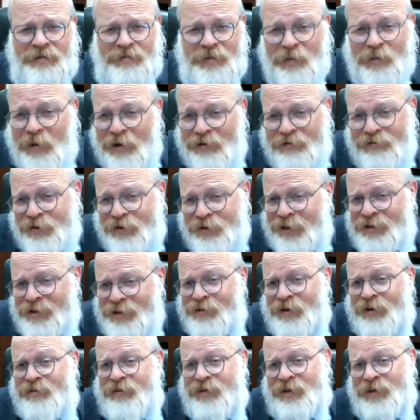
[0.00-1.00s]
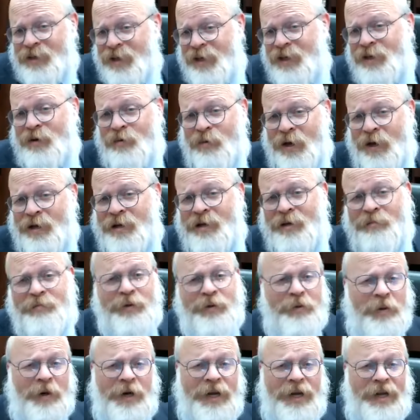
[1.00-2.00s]
But my friends, every day you wake up,
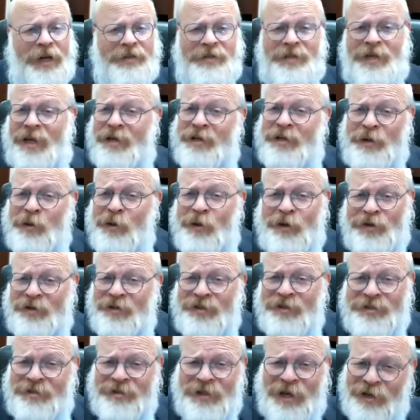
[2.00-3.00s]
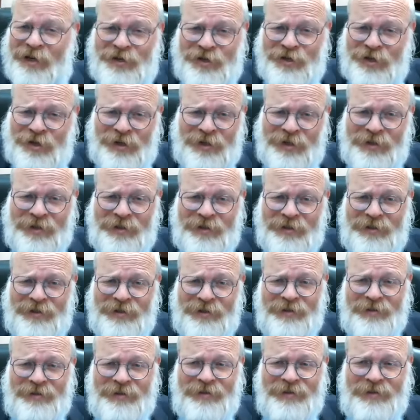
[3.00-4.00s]
you walk outside, you look at this nature.
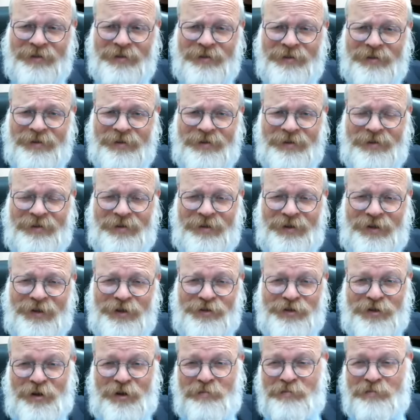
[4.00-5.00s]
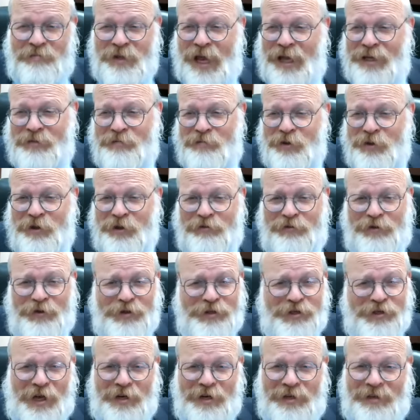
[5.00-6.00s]
You see a nice, beautiful,
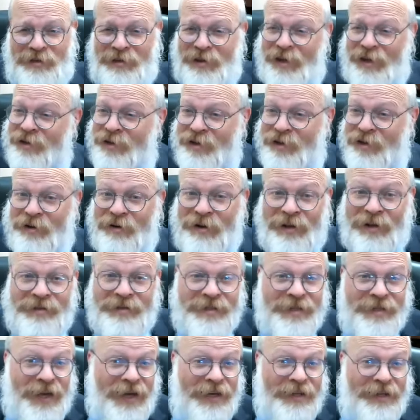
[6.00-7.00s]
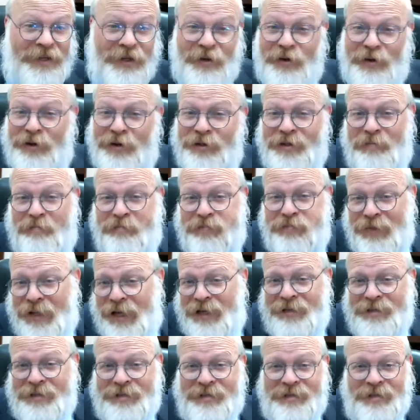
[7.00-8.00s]
sunny day. You go outside, you look at the
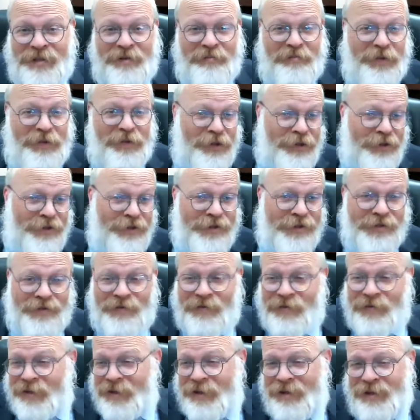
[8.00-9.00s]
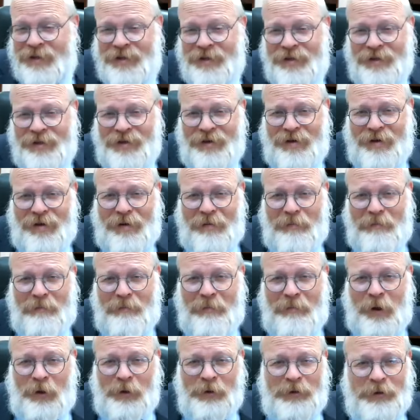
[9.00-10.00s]
plants and the birds and
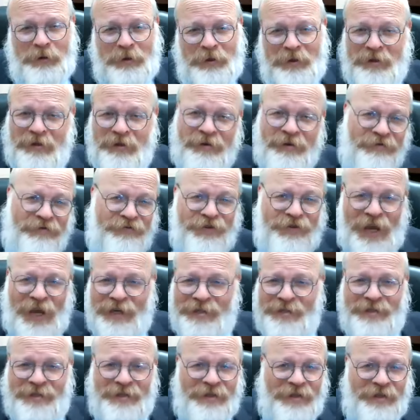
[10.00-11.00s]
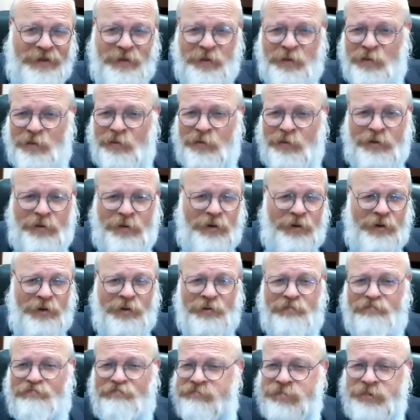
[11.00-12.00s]
multifaceted
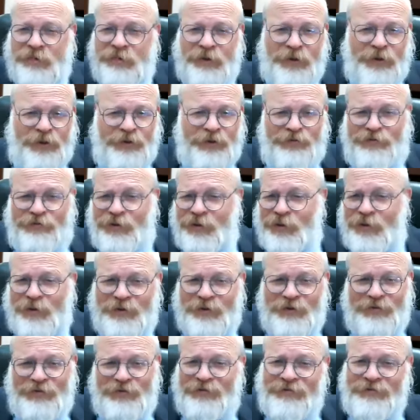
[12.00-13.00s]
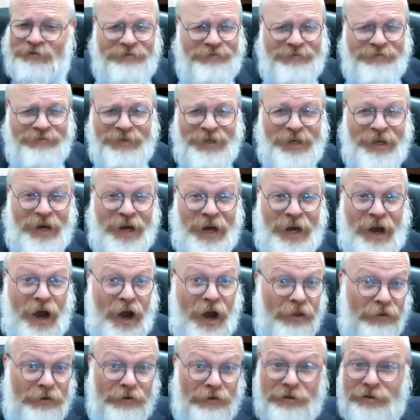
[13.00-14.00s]
world, beautiful
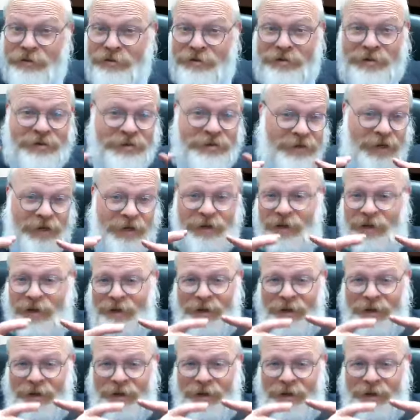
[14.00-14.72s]
colors. It's like